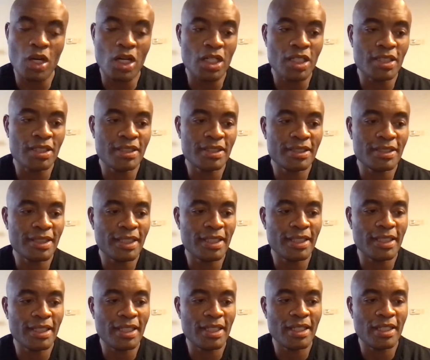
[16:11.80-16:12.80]
arts
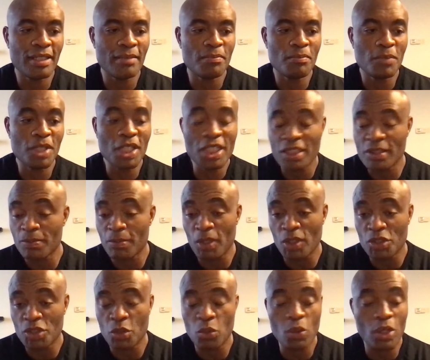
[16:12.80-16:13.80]
and mixed
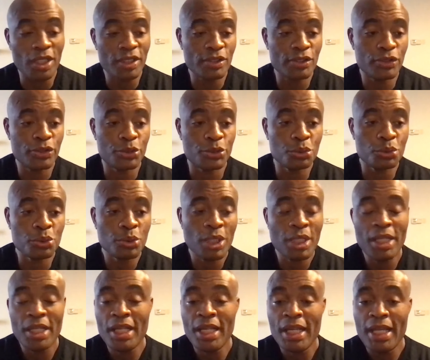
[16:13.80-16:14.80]
martial arts too,
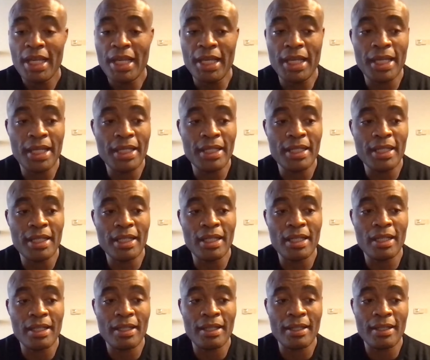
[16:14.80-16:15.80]

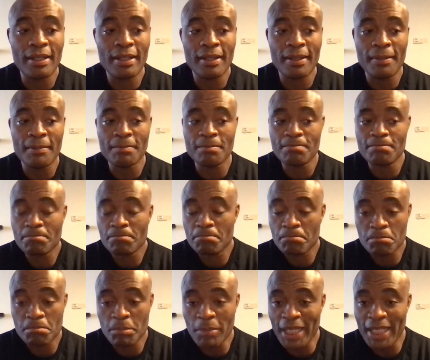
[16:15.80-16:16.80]
and
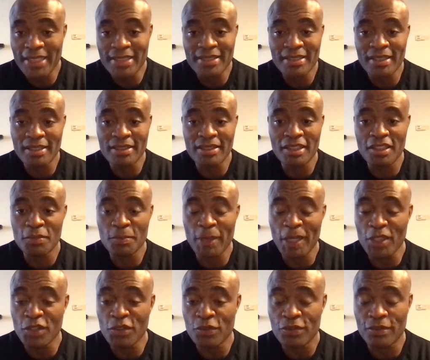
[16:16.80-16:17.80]
make something
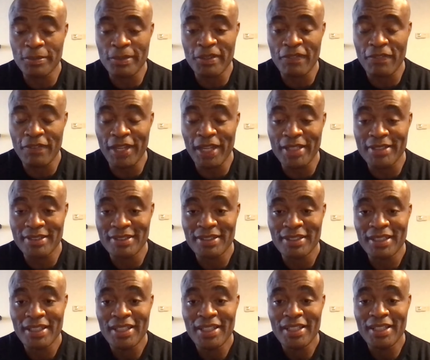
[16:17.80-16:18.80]
special for my fans,
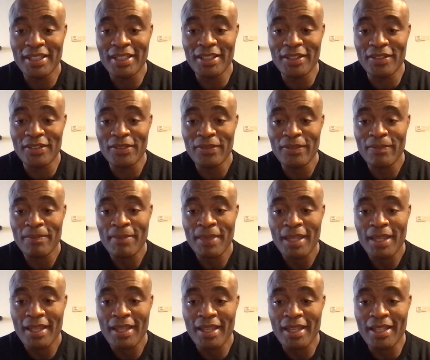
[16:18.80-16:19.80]
you know,
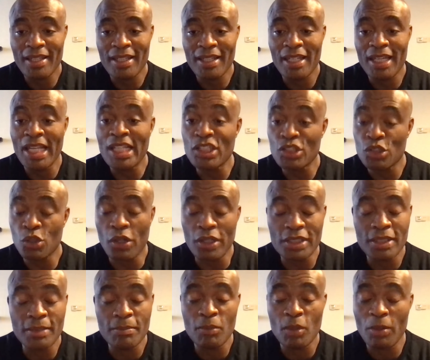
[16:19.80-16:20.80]
and enjoy
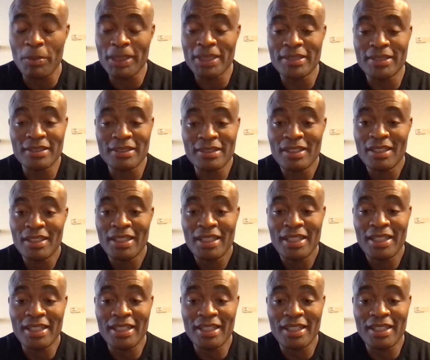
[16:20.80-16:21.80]
the moment.
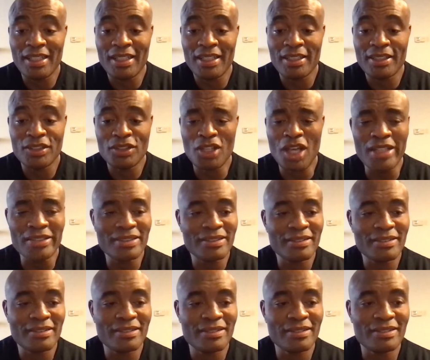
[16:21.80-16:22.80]
And it's not
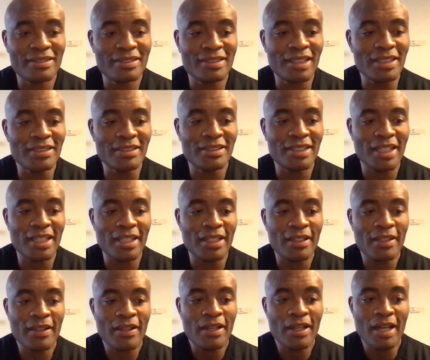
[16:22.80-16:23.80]

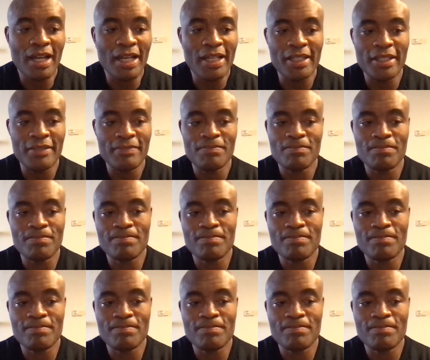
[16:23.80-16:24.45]
something I